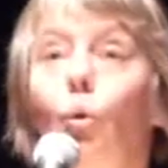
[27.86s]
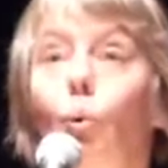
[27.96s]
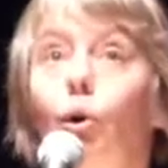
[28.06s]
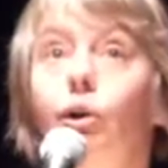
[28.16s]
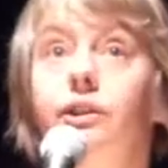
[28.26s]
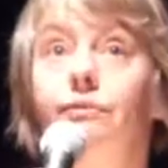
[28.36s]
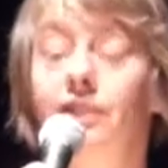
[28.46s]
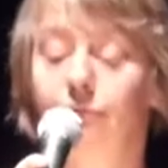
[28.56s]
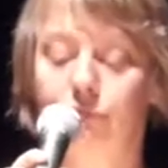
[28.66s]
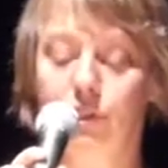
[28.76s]
World of
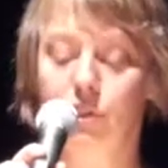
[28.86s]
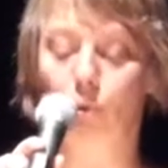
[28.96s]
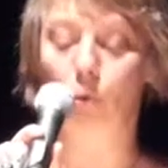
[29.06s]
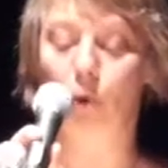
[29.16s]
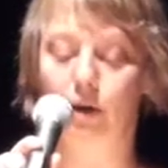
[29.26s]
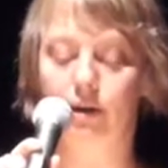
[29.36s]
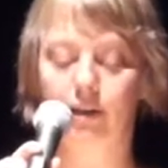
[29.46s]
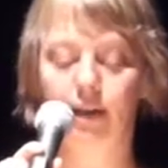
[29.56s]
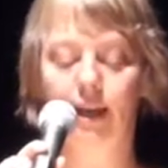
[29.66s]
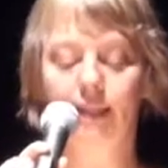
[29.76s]
Difference
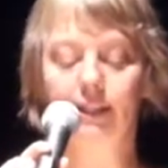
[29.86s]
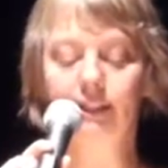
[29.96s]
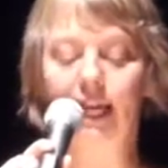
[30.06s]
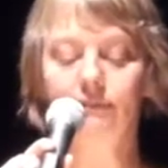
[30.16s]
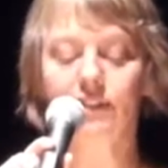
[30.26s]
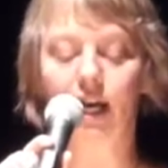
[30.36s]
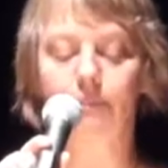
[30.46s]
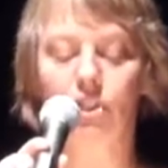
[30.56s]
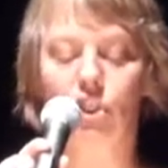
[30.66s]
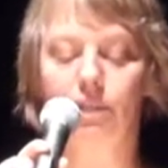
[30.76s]
Award, the
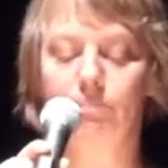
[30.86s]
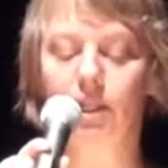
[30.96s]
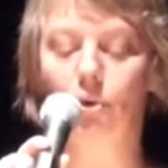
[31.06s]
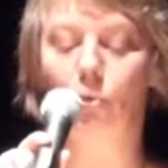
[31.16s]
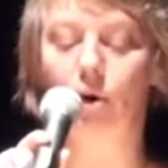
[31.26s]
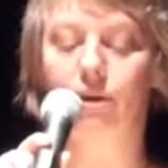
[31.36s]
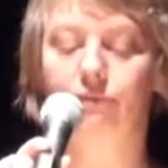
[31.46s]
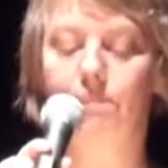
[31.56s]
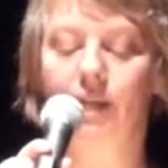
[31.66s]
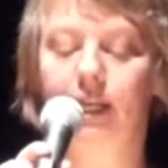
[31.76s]
Lifetime Achievement Award
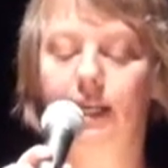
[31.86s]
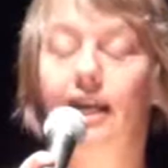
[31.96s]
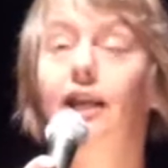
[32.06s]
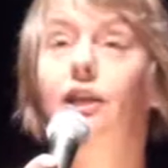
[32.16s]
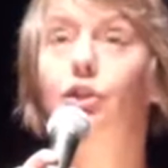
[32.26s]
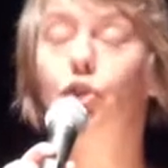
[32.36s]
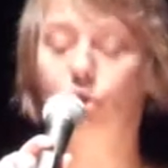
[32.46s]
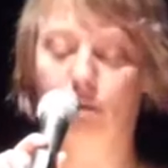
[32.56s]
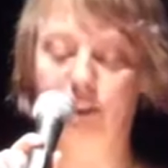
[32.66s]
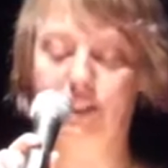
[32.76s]
from the Canadian
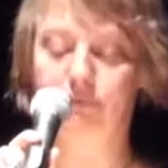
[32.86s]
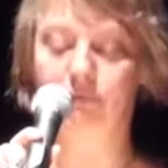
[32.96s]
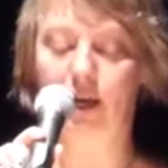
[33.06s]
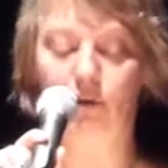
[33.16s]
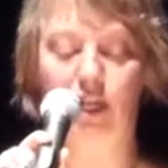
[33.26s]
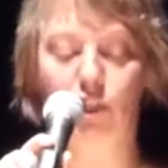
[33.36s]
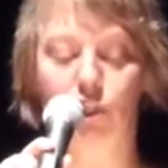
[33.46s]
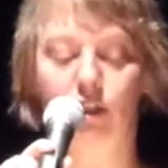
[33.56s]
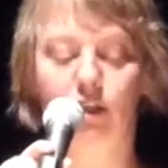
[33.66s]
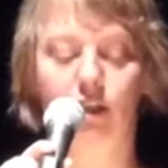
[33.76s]
Journalism
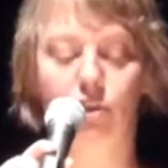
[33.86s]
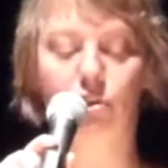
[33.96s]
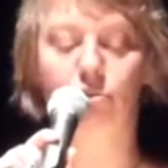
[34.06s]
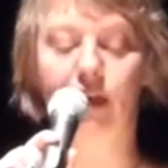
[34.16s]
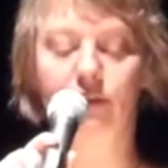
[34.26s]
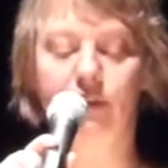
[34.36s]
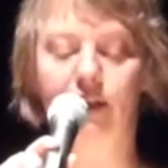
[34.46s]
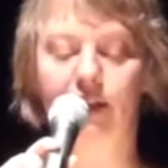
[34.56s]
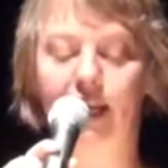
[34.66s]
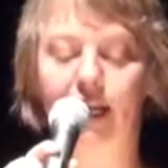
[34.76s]
Foundation in
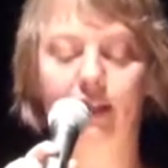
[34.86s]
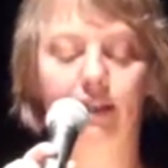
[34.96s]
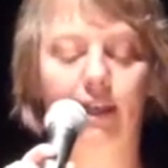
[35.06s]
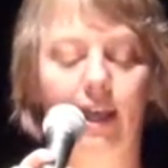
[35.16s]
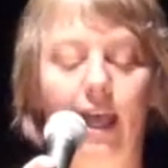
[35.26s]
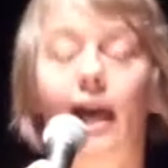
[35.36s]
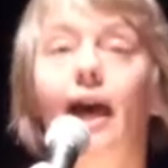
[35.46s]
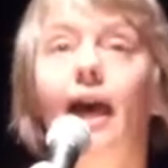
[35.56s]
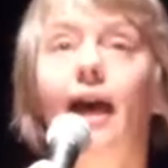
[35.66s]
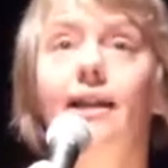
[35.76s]
2008,
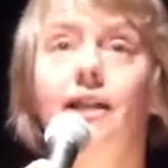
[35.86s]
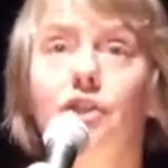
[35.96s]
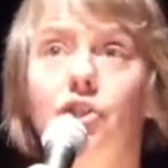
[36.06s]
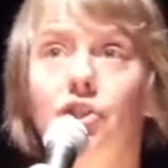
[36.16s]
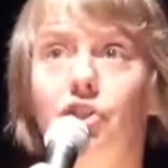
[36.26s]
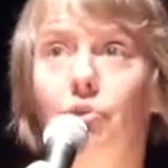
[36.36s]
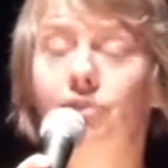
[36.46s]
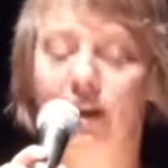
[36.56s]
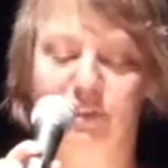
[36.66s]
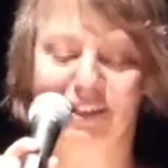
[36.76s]
and in
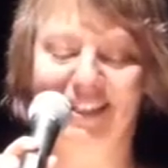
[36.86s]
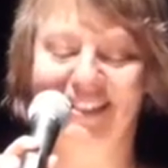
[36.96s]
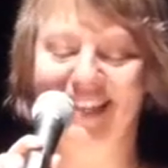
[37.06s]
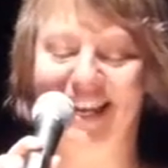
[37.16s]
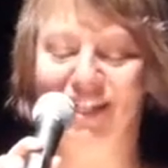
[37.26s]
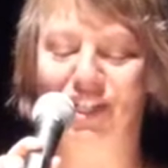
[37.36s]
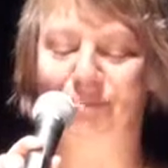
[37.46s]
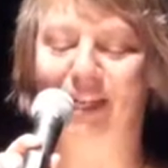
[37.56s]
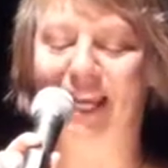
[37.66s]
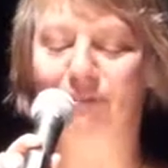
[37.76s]
2010 she
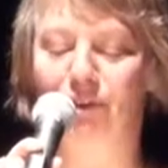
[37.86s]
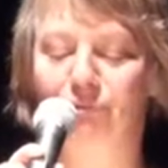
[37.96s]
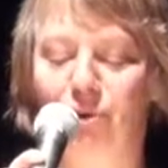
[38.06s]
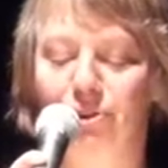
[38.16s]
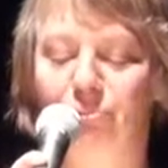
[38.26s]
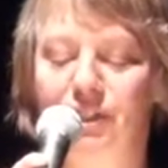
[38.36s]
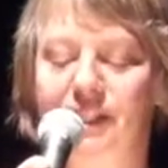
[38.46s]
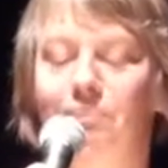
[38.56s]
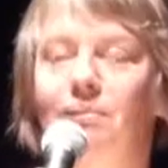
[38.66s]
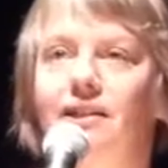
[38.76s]
became the 4th
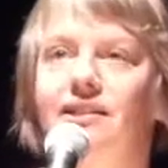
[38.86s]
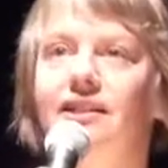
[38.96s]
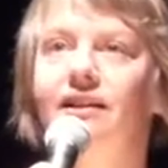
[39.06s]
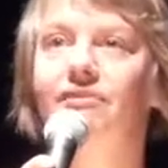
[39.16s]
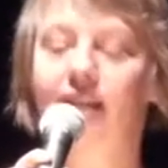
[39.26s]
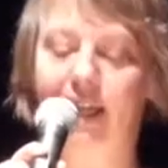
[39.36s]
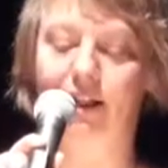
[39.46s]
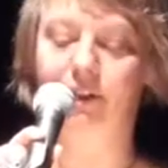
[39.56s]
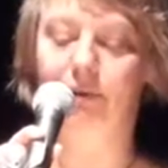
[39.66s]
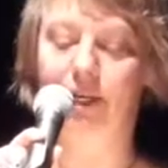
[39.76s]
recipient of the
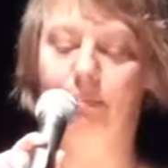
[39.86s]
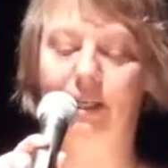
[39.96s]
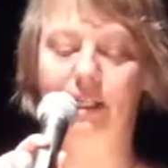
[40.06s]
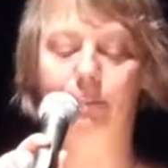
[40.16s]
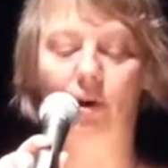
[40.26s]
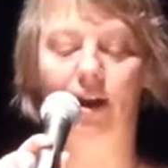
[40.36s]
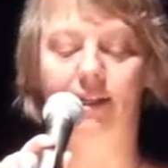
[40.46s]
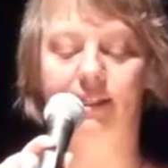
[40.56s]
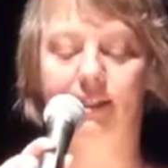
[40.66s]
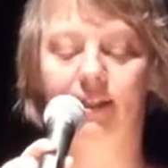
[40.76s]
Calgary Peace
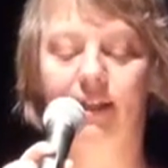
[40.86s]
Prize.